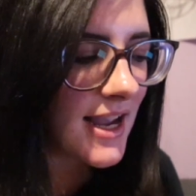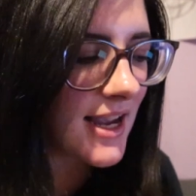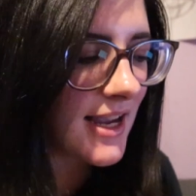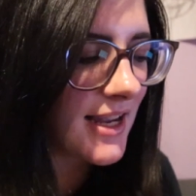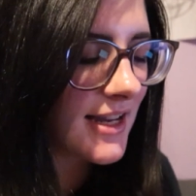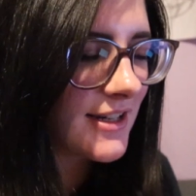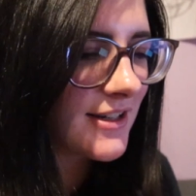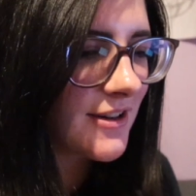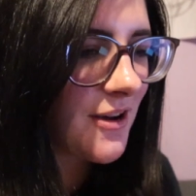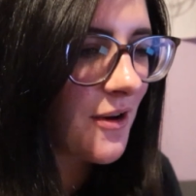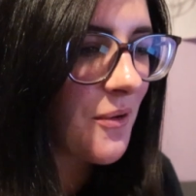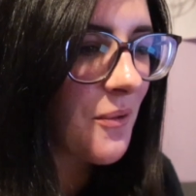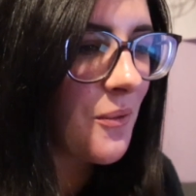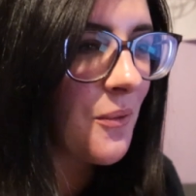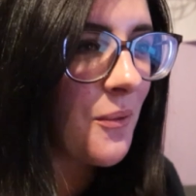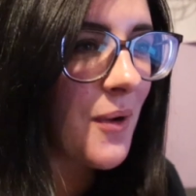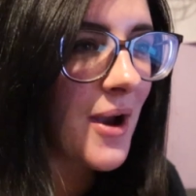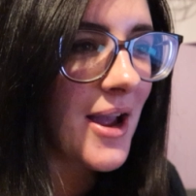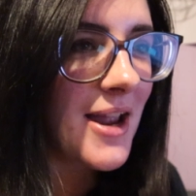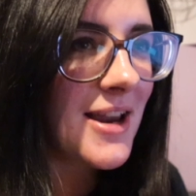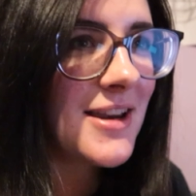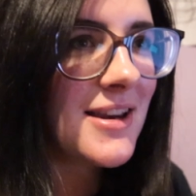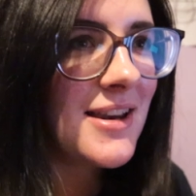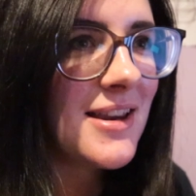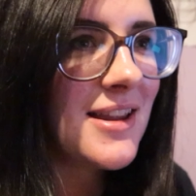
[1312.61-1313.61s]
And
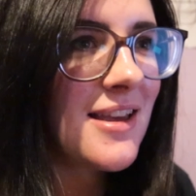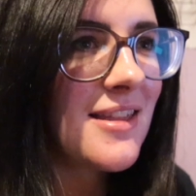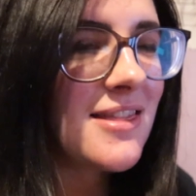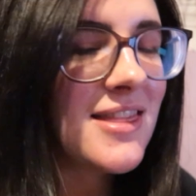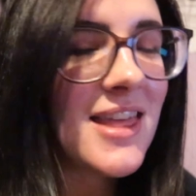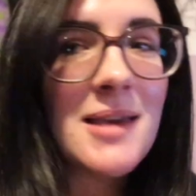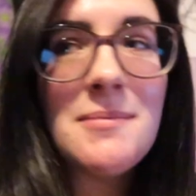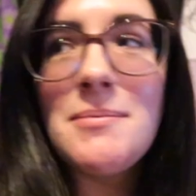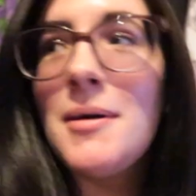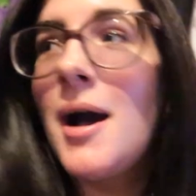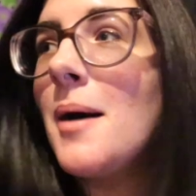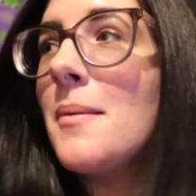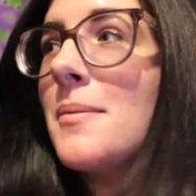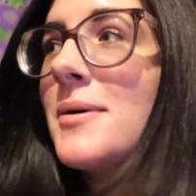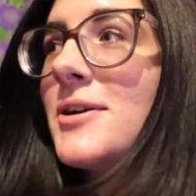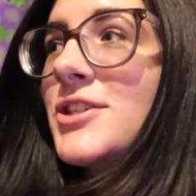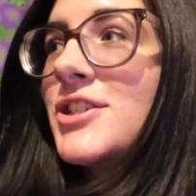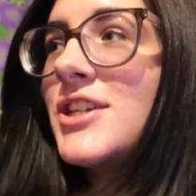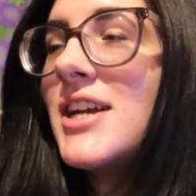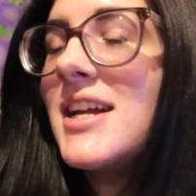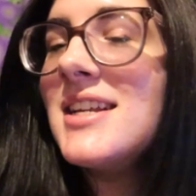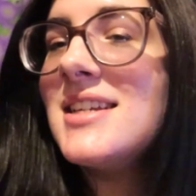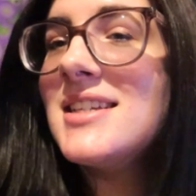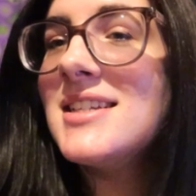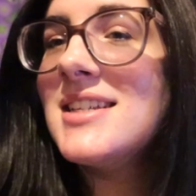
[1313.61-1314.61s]
when they
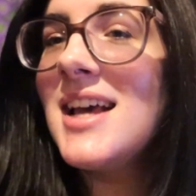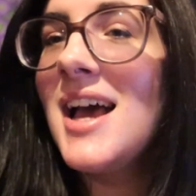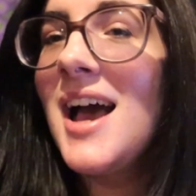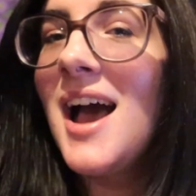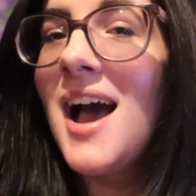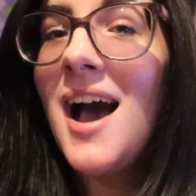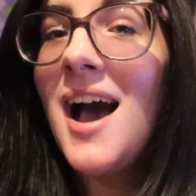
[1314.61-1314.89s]
publish it,